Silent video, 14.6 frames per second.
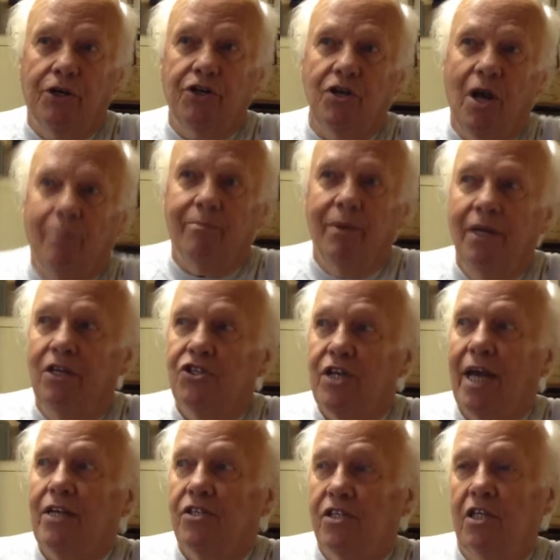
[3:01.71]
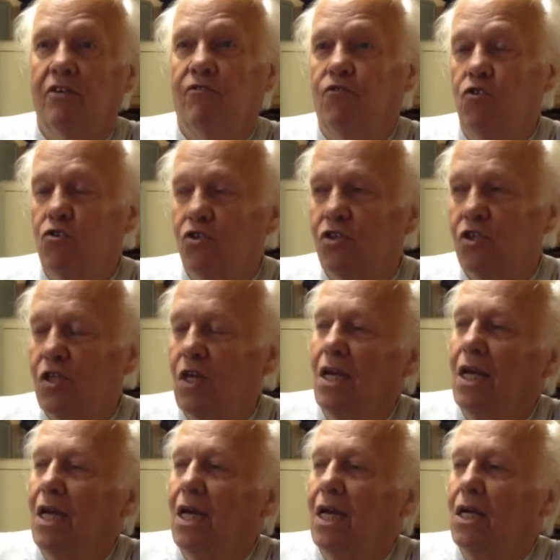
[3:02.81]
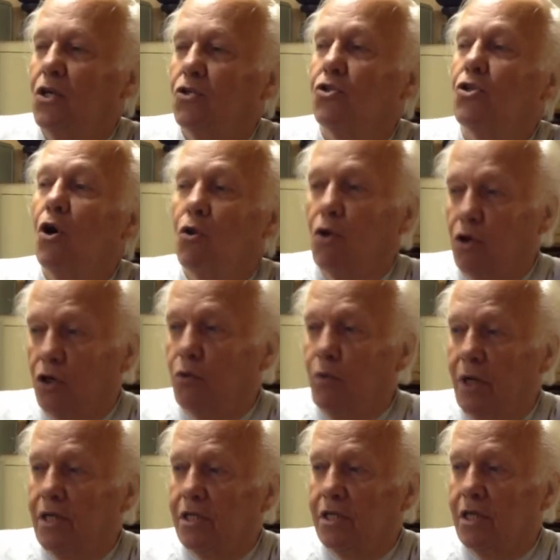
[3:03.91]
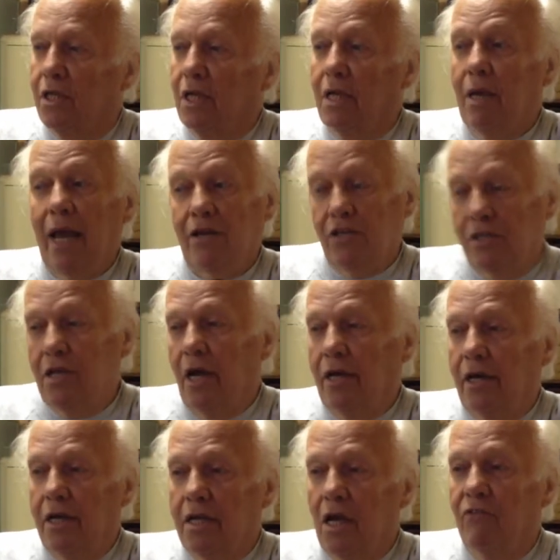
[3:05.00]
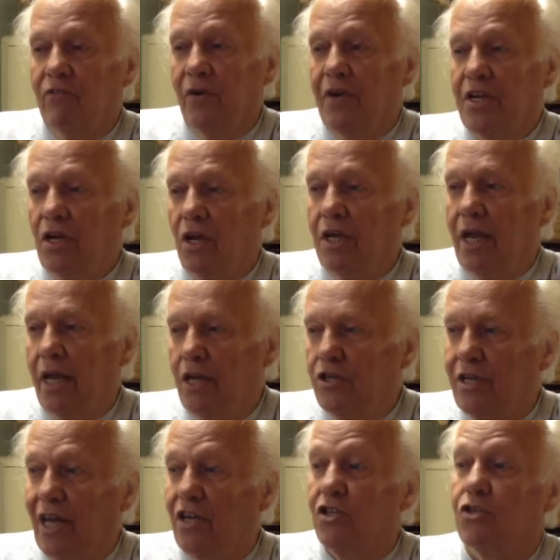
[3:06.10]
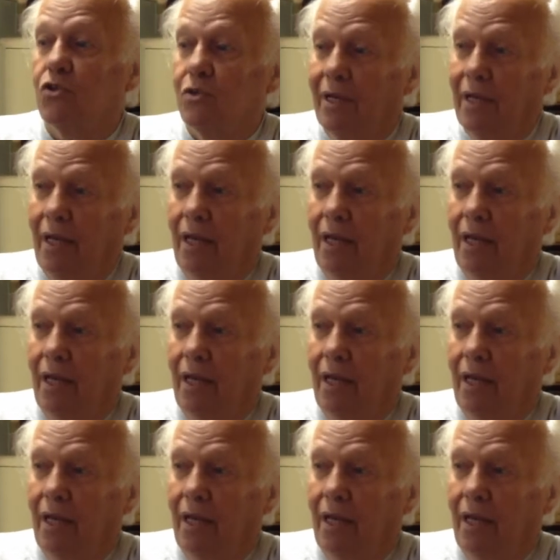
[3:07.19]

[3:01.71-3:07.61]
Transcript: shop, Jack Sigafus, who's no longer with us. He actually died at a very young age at his